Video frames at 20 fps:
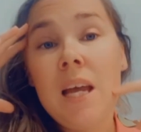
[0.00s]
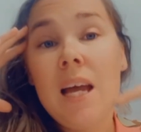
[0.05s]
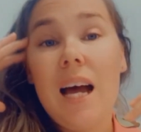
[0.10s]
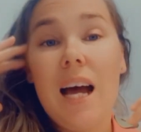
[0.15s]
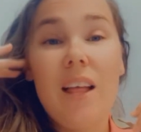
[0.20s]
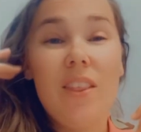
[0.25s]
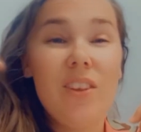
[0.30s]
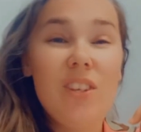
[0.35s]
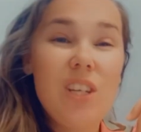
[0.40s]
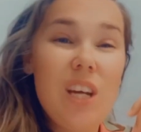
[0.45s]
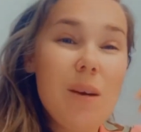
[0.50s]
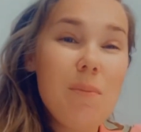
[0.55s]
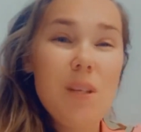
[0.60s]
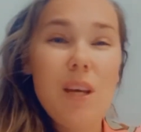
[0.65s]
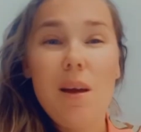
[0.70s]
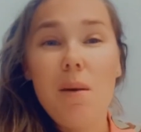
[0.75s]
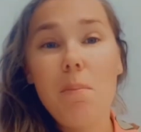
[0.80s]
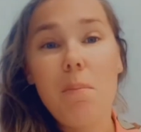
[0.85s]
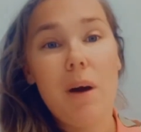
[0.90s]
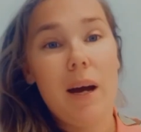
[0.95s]
Other times
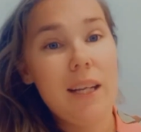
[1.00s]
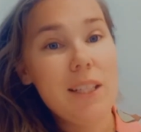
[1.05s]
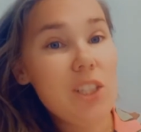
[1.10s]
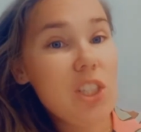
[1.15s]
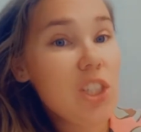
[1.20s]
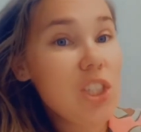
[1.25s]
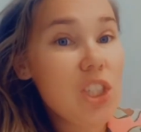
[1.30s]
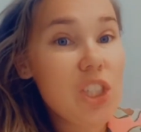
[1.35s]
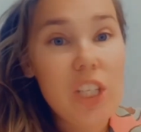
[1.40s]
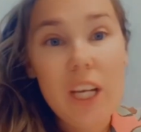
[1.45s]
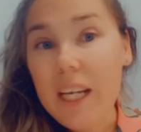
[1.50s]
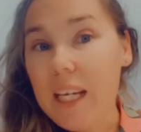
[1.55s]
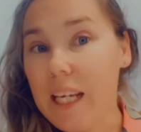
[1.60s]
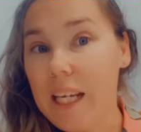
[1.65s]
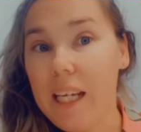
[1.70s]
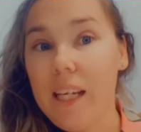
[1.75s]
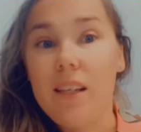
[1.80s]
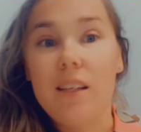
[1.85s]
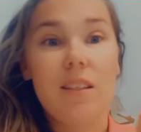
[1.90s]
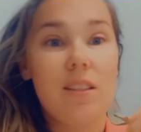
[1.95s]
I might just check
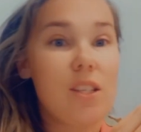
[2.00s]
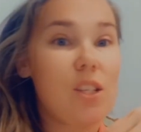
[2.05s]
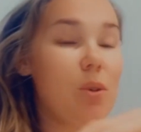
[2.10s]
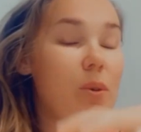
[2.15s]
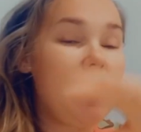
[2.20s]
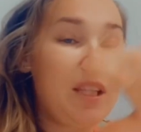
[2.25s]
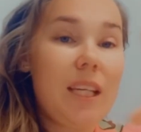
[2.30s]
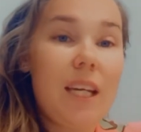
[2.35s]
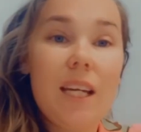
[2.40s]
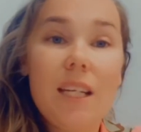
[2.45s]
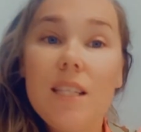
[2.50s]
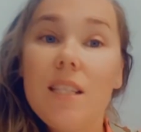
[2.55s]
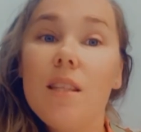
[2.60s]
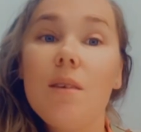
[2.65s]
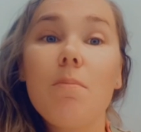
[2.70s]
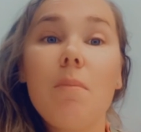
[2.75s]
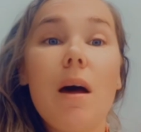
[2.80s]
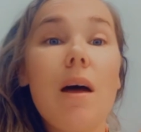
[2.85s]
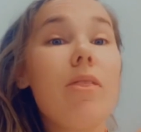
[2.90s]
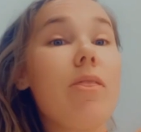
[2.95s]
in. So at the end of the
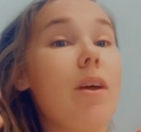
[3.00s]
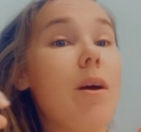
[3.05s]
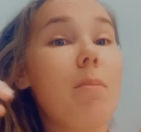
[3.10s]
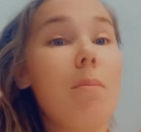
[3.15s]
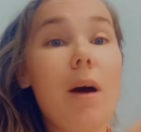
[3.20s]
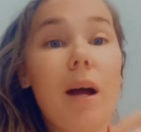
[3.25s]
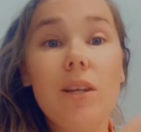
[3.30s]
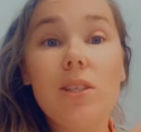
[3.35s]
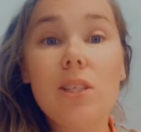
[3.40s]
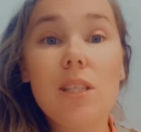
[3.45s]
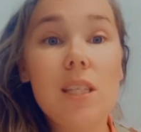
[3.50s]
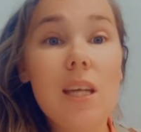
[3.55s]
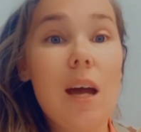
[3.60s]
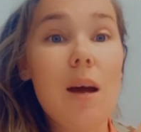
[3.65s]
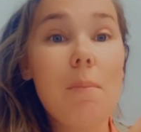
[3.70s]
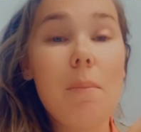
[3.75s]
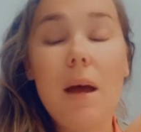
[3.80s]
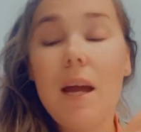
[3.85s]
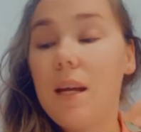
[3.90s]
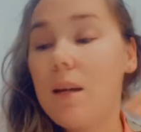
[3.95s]
month, I might just
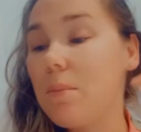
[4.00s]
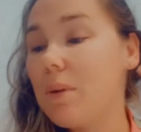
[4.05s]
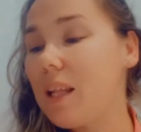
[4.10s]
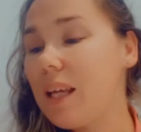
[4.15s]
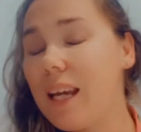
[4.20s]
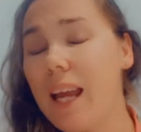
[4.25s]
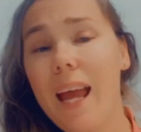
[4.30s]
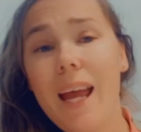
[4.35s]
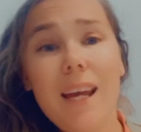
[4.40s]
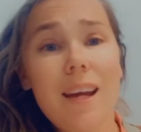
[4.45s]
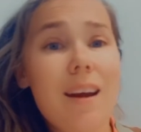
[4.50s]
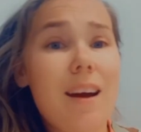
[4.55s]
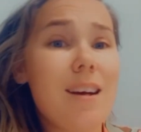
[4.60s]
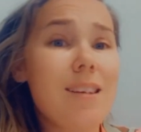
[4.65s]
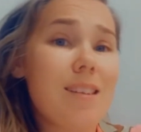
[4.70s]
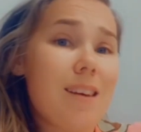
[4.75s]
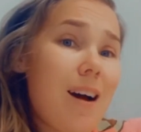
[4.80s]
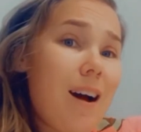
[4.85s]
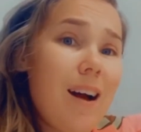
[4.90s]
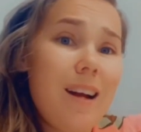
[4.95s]
come back and be like, hey
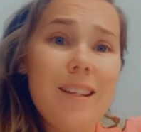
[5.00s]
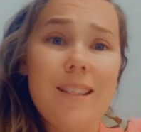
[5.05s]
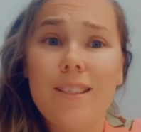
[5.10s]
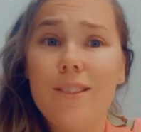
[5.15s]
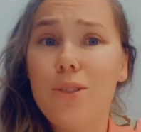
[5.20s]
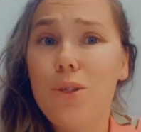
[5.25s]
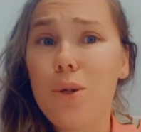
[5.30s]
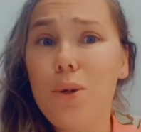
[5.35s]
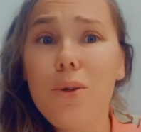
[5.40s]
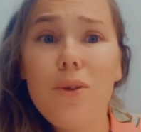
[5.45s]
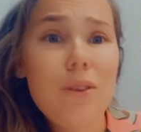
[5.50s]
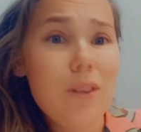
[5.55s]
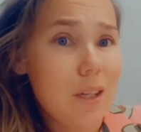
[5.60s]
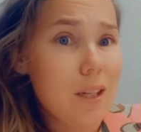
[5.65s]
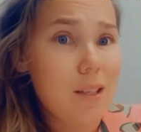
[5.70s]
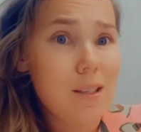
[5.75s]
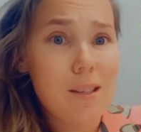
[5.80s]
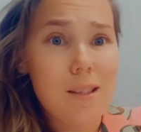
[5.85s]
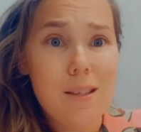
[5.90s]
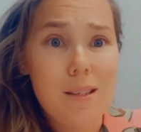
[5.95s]
guys, I did 2
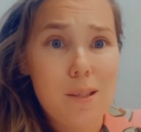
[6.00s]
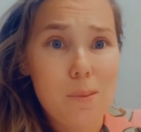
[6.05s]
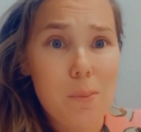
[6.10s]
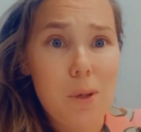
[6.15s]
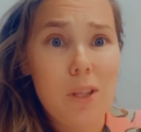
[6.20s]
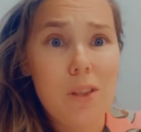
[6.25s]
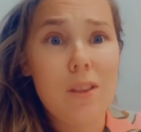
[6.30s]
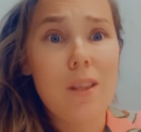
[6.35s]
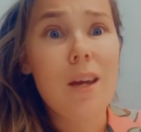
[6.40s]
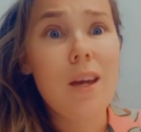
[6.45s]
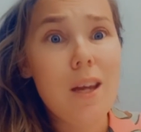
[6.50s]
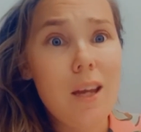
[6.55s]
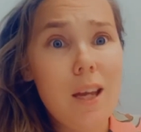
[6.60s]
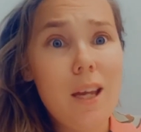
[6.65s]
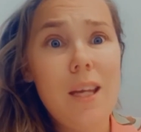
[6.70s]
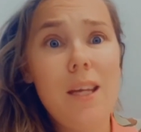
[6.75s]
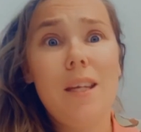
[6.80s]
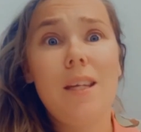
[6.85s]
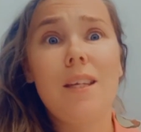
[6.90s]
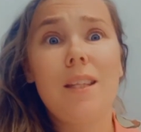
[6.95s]
things this month.
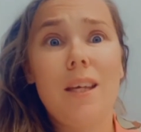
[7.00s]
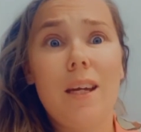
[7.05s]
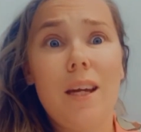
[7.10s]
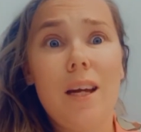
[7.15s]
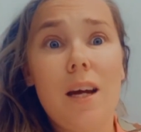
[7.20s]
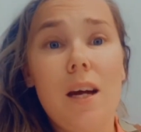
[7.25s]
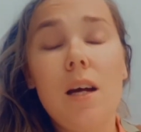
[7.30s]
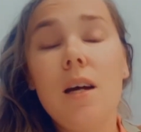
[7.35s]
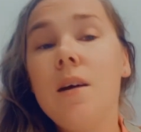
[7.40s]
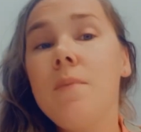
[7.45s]
Here they are.